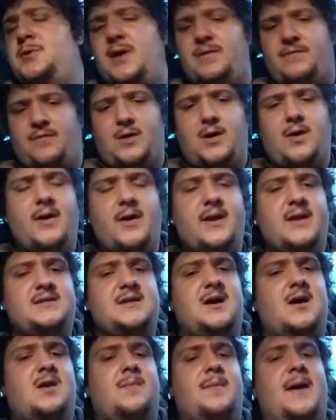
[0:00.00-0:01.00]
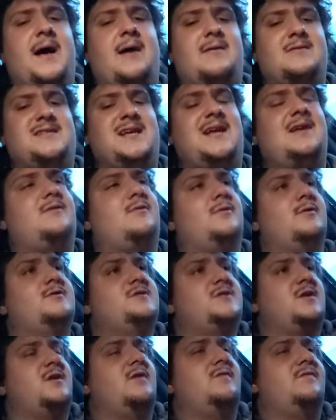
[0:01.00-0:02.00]
if we're going to talk about how Ted
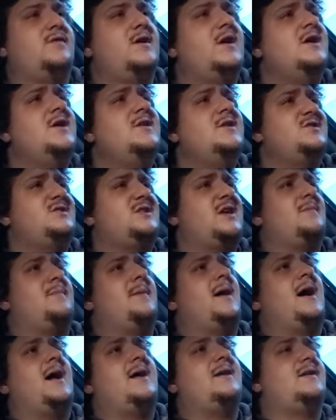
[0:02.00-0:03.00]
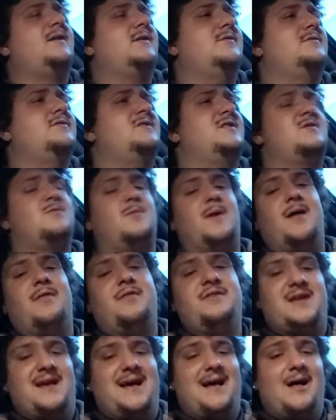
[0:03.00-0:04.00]
Cruz could have stayed behind and used his
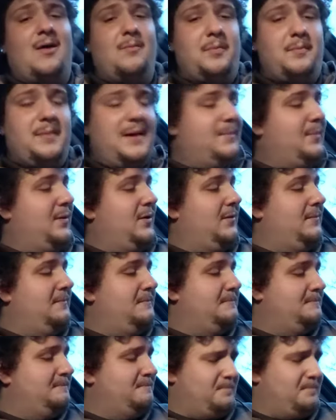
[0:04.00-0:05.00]
wealth to help people,